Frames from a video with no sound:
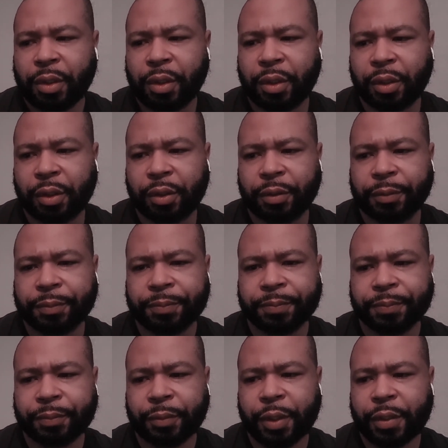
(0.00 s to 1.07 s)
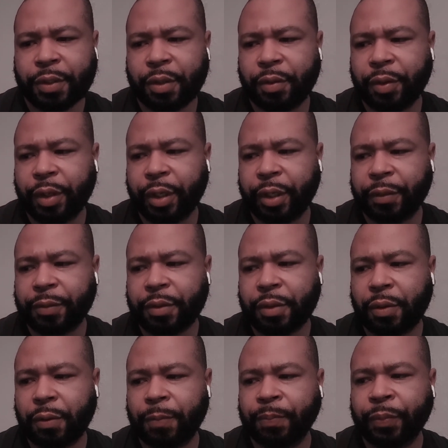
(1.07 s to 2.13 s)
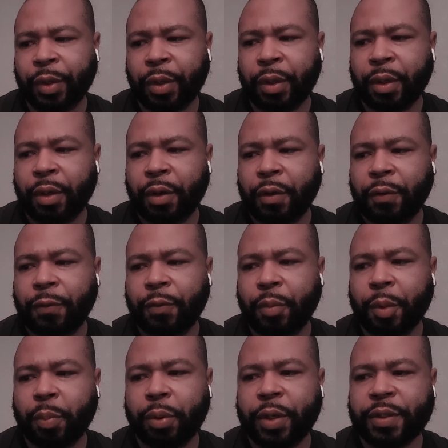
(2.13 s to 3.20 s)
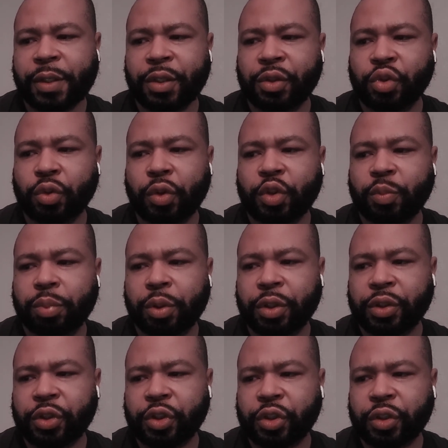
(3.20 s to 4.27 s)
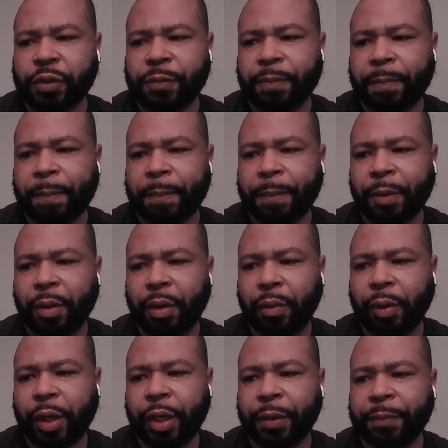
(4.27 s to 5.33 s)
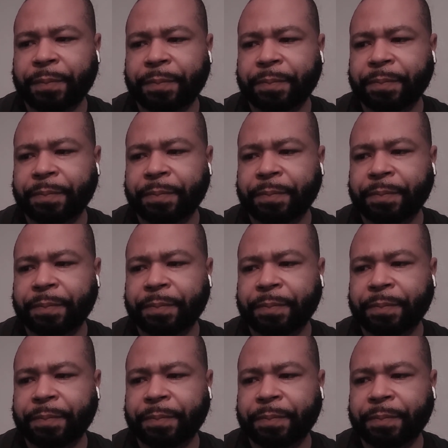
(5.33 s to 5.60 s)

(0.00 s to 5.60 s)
Um, let's go ahead. So former President George Bush, all right,